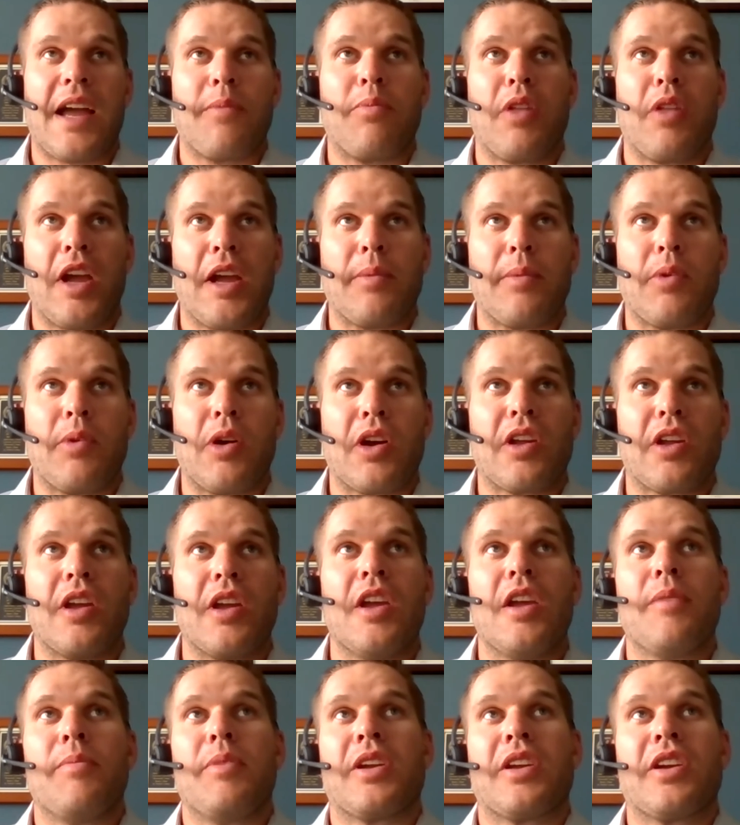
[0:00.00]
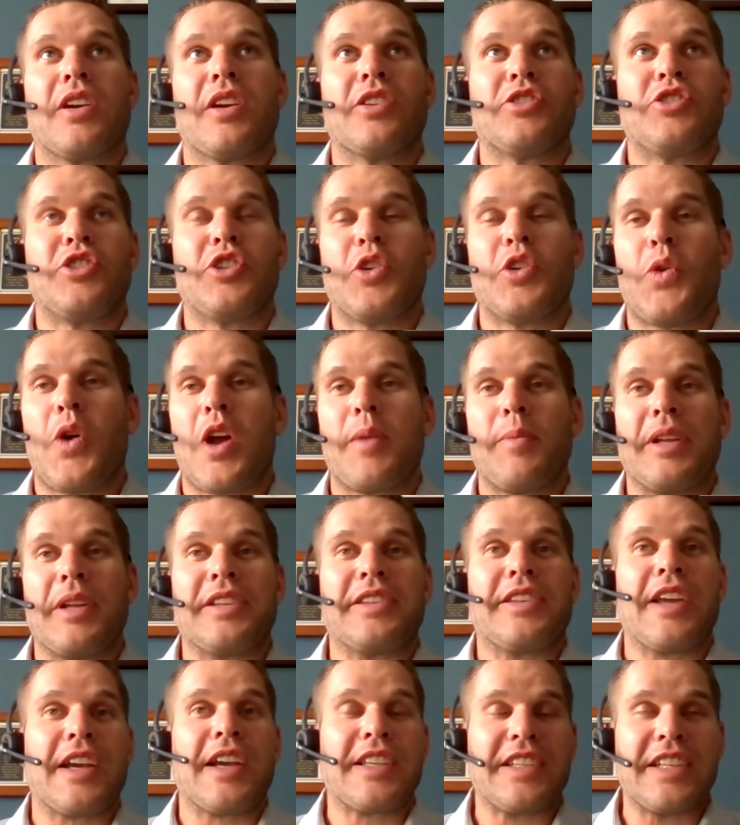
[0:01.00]
that playbook because you don't want to be
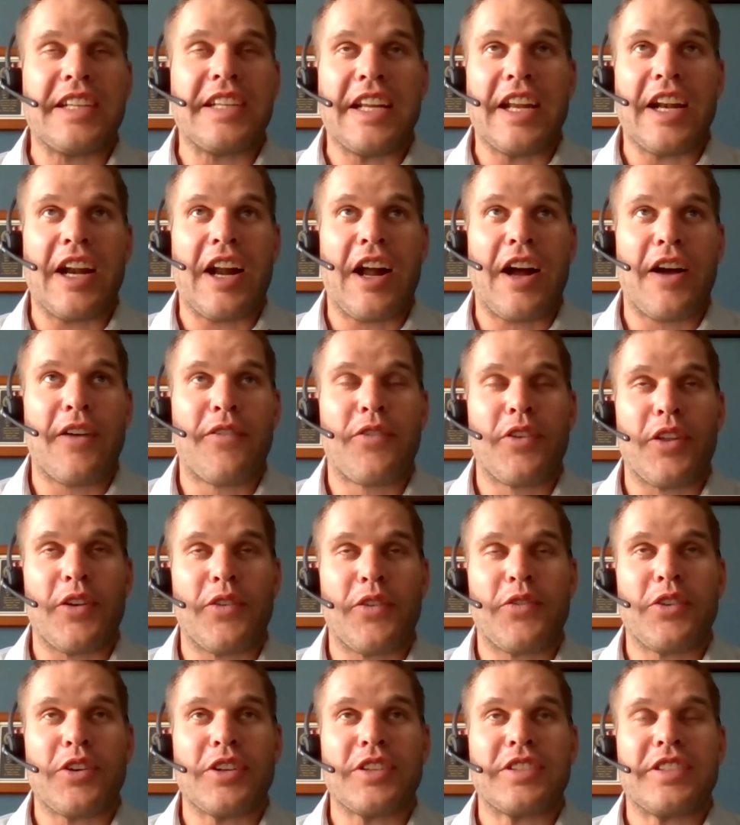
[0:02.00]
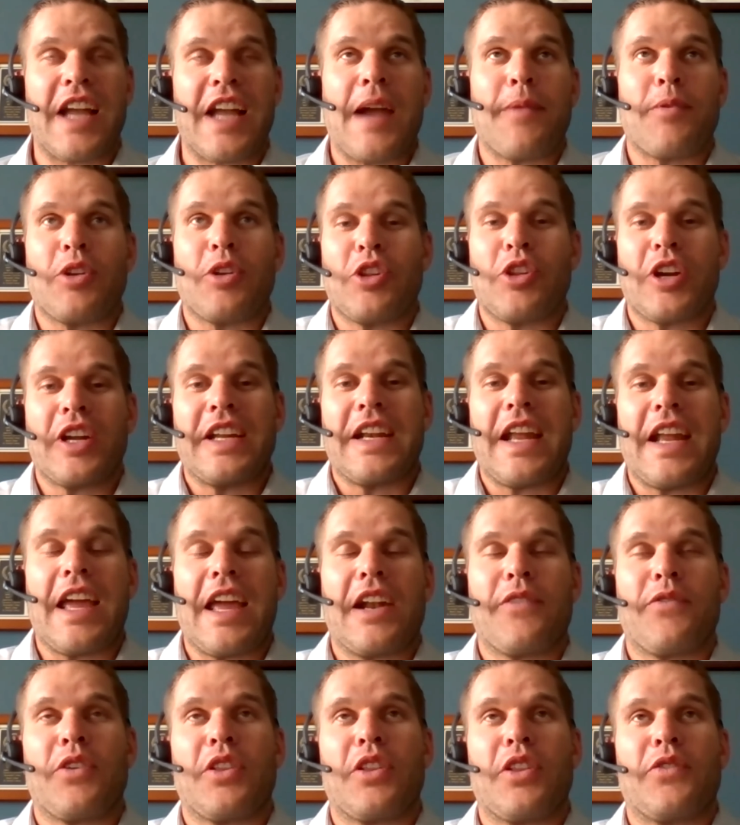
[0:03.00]
dusting it off for the first time or looking
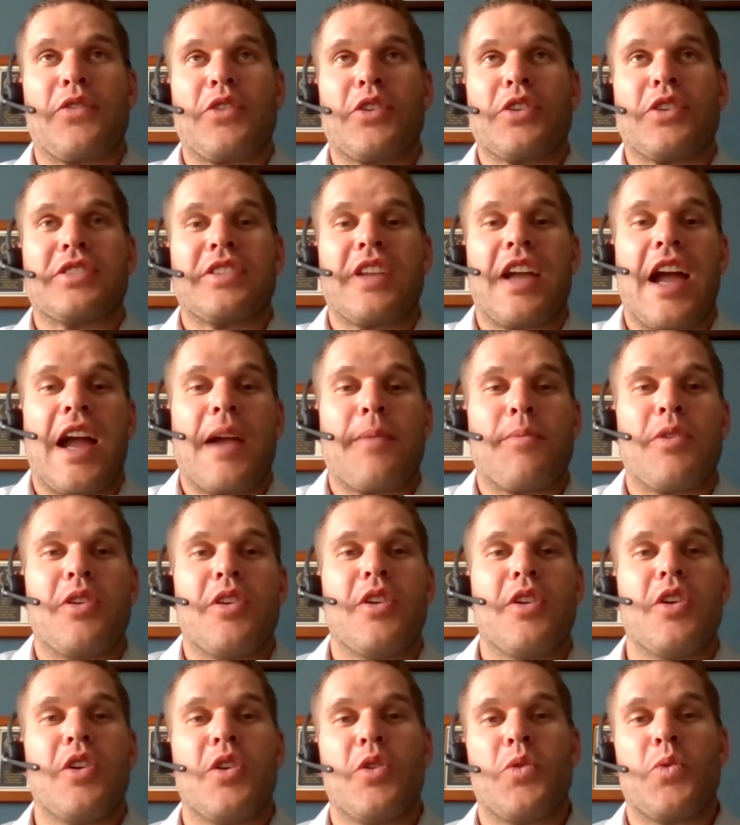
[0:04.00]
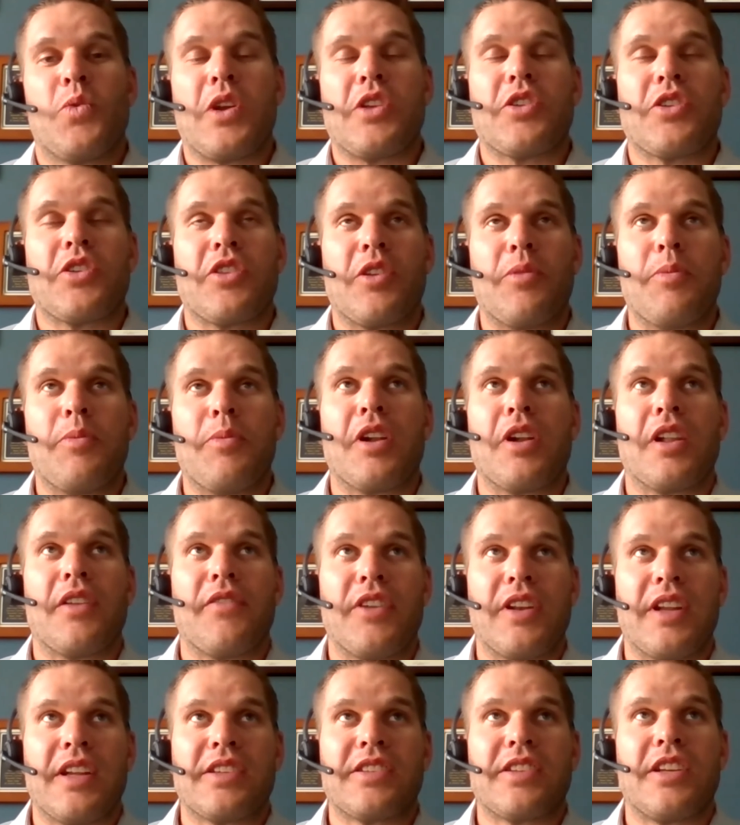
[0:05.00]
at it for the first time when you're in the middle
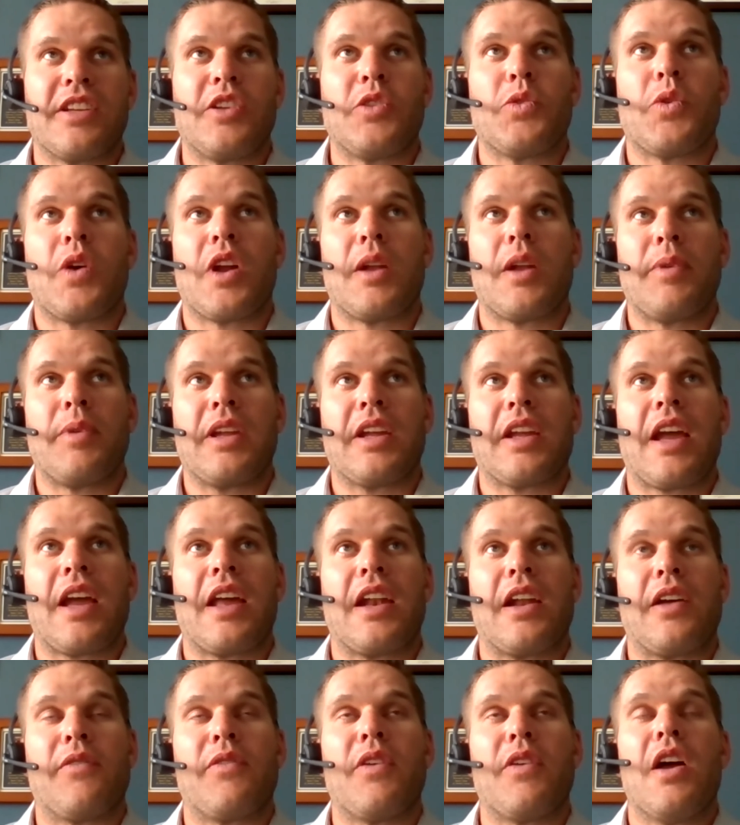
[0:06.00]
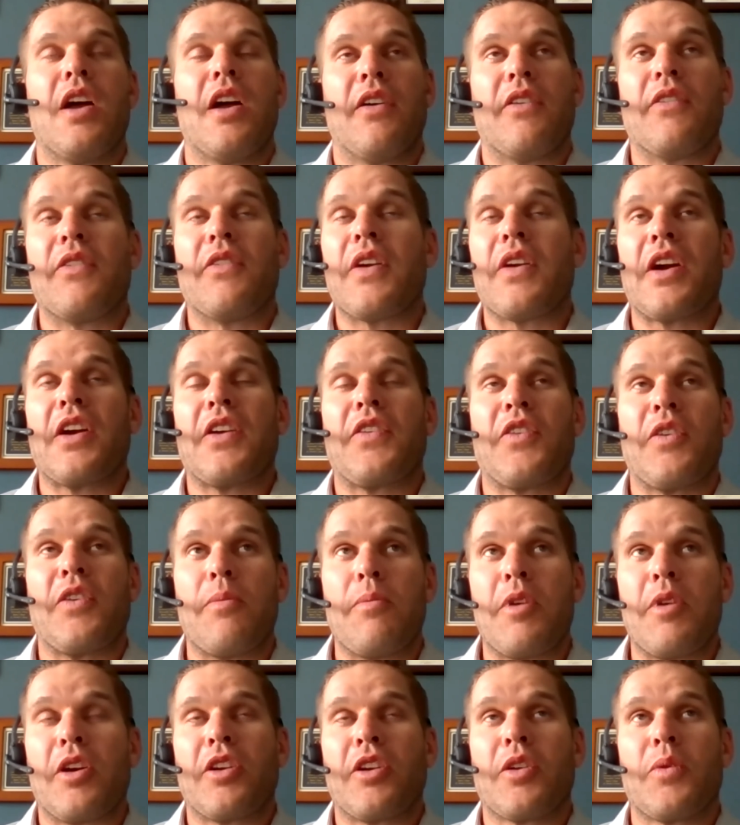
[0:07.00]
of an incident you want to be kind of very
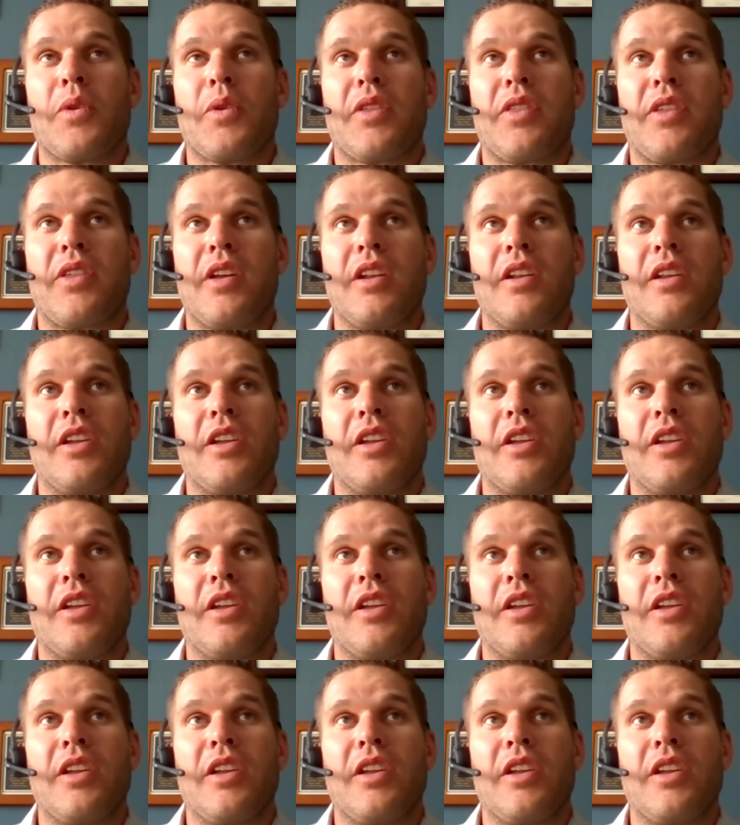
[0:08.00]
familiar with